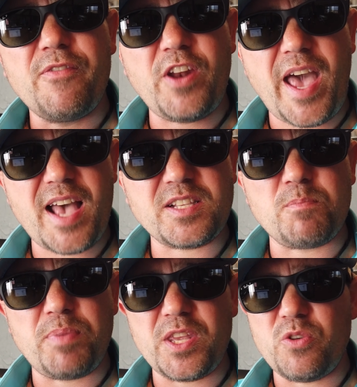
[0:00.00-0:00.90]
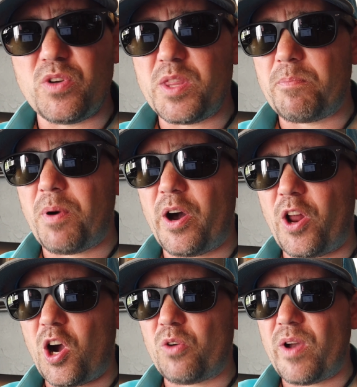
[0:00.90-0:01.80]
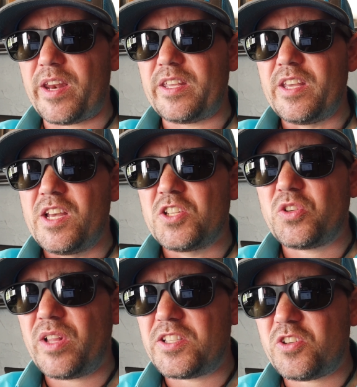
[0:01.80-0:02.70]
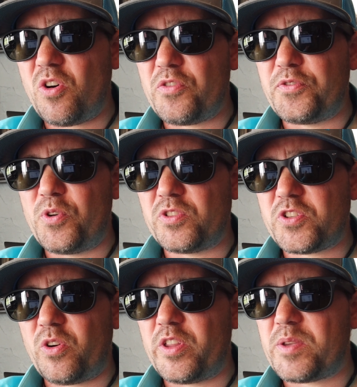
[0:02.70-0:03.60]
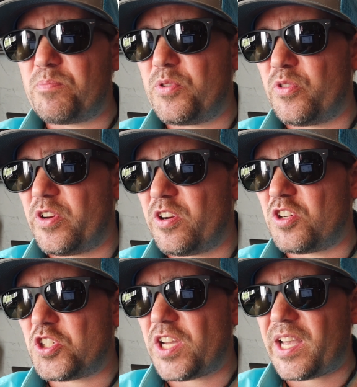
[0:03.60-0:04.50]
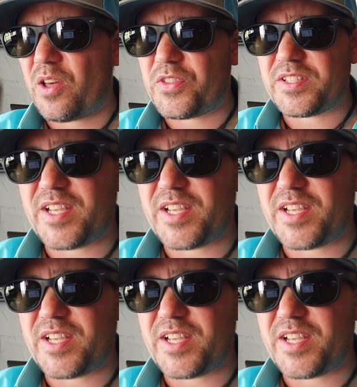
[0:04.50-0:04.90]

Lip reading: if it hasn't bit you in the butt already. So let's go to the computer here and check out